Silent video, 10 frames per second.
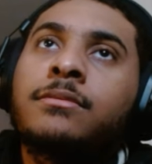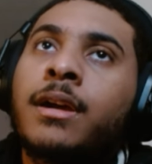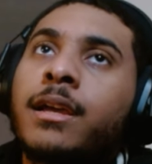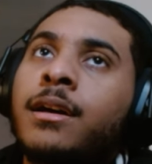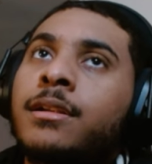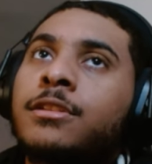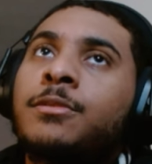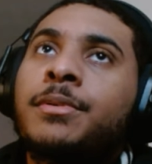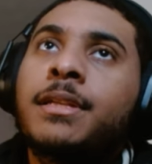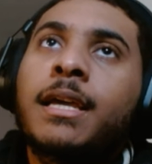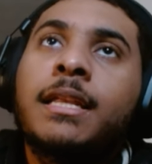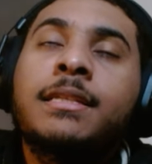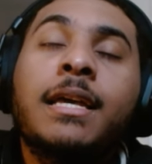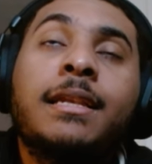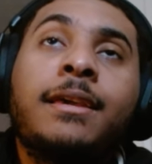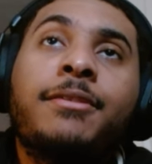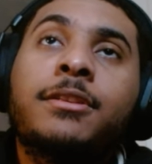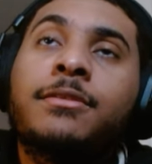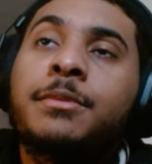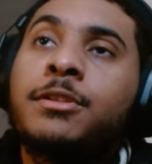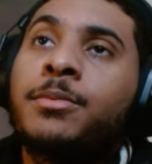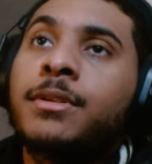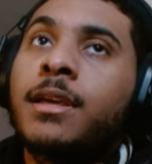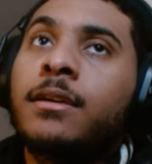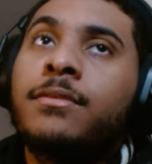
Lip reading: right, on a super attack. He doesn't get defense from a super attack